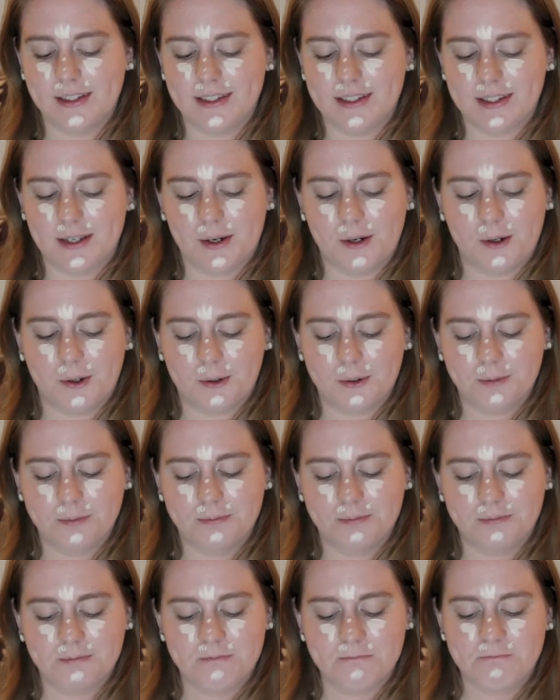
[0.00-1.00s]
so
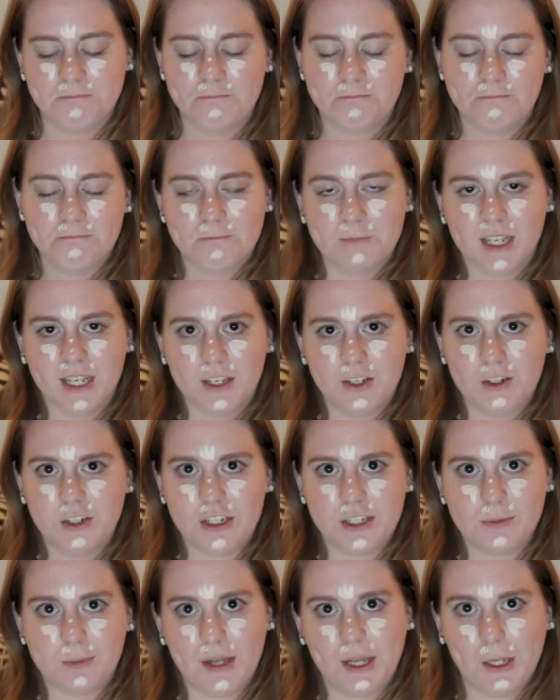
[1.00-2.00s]

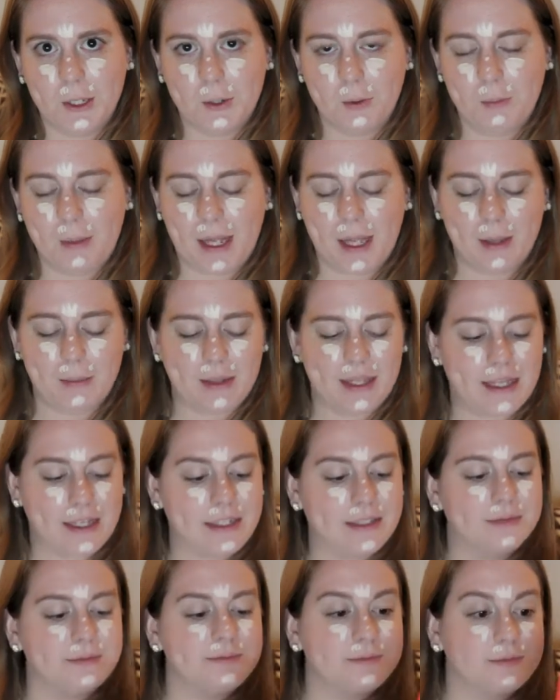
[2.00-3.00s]
she's my little baby.